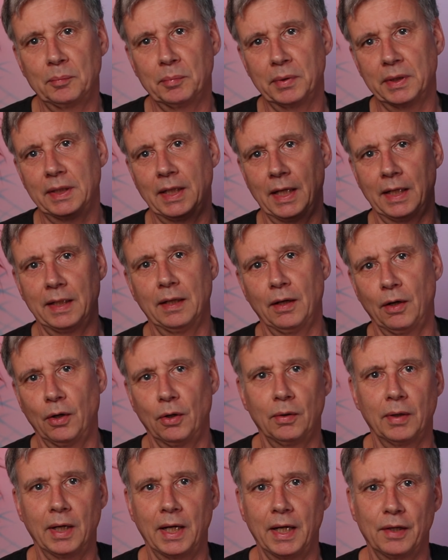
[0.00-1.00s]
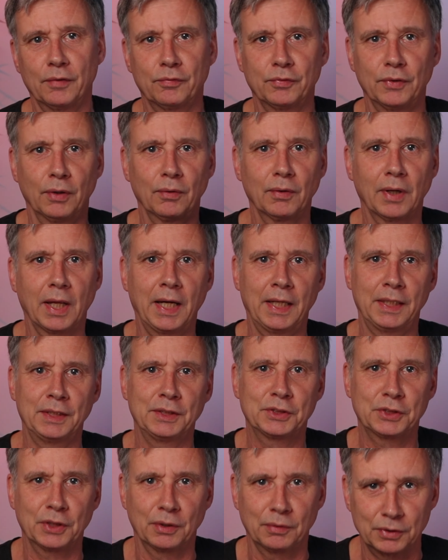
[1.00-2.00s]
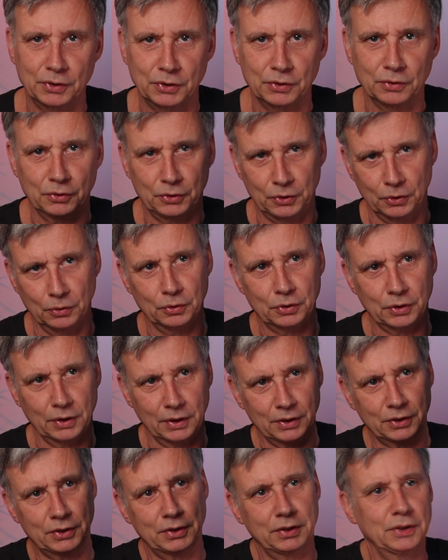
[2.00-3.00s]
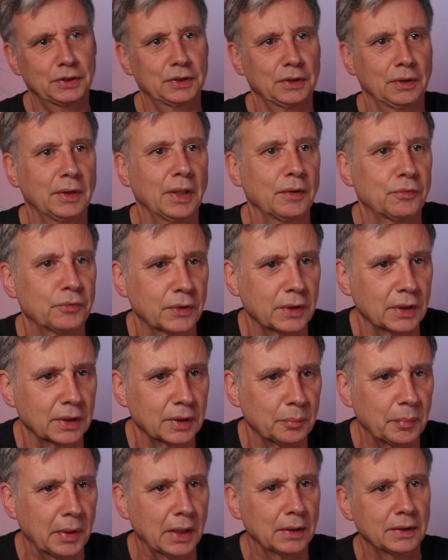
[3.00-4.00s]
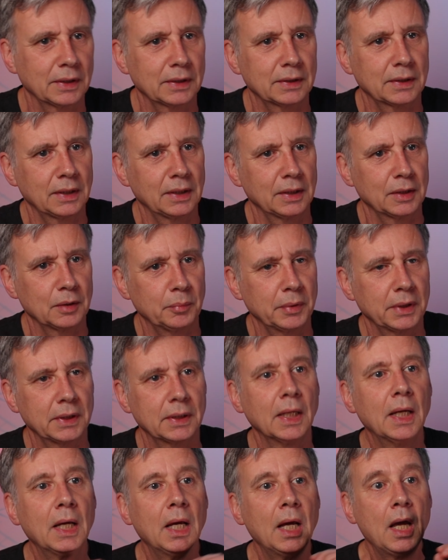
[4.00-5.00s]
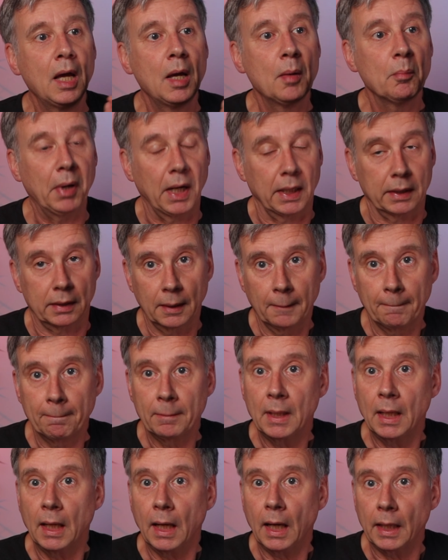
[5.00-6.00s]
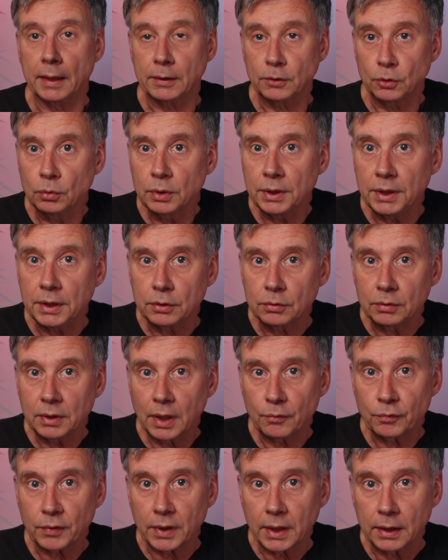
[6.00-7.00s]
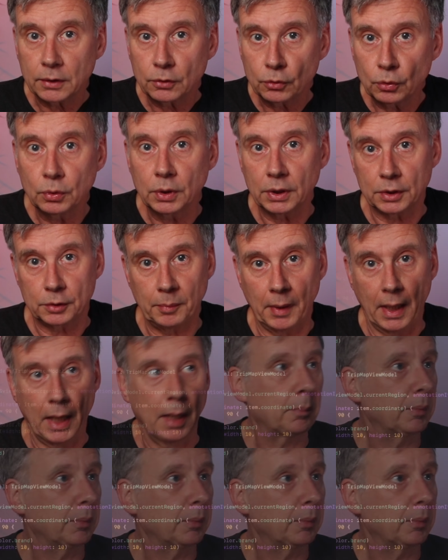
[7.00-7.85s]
but then no, I have no lines, so it's not useless. So I forgot about that a little bit. But I do need to navigate to this map,